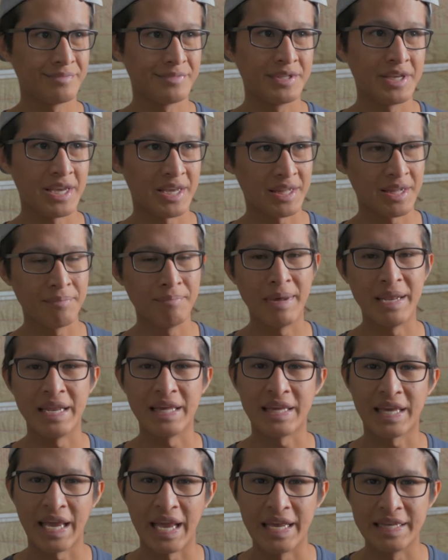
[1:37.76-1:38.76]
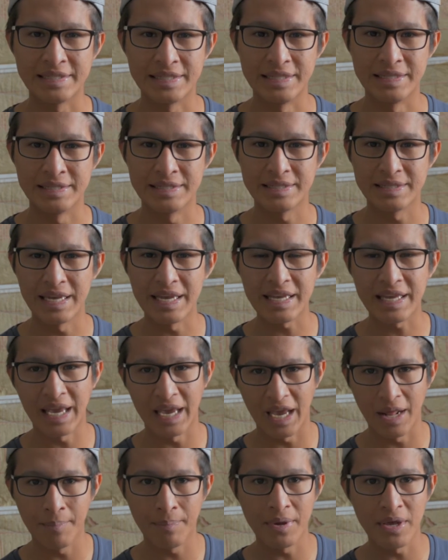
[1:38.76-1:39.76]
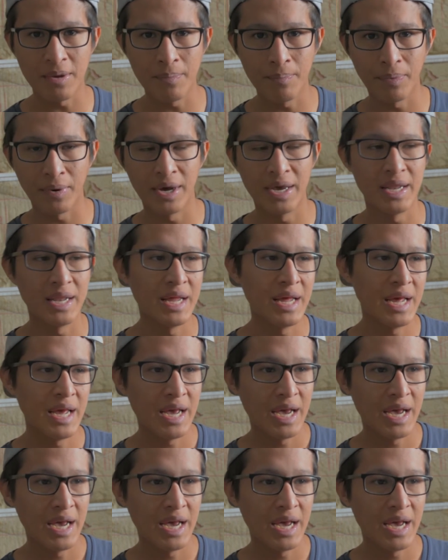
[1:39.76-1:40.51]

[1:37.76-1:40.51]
in many cases. It can be, but